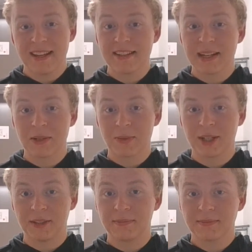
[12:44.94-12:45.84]
This guy was
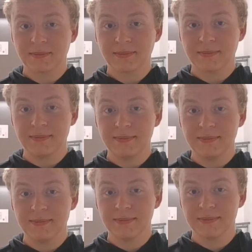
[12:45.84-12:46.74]
weird.
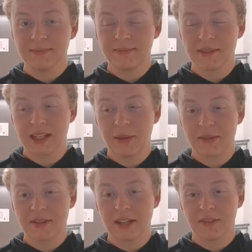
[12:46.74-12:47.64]
This guy
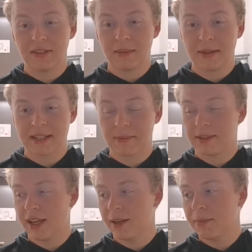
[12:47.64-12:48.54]
was definitely messed up
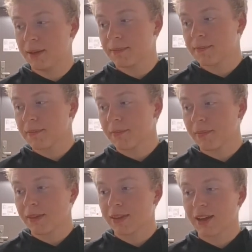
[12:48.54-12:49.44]
in the head, but
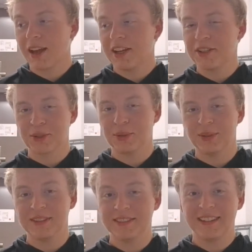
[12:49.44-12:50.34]
it's
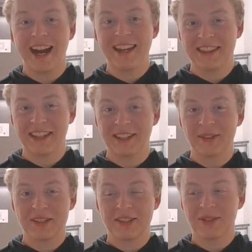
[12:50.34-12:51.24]
cool. I think they
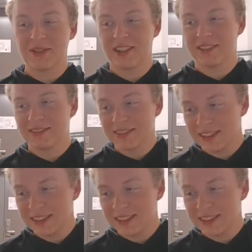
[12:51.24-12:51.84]
was interesting.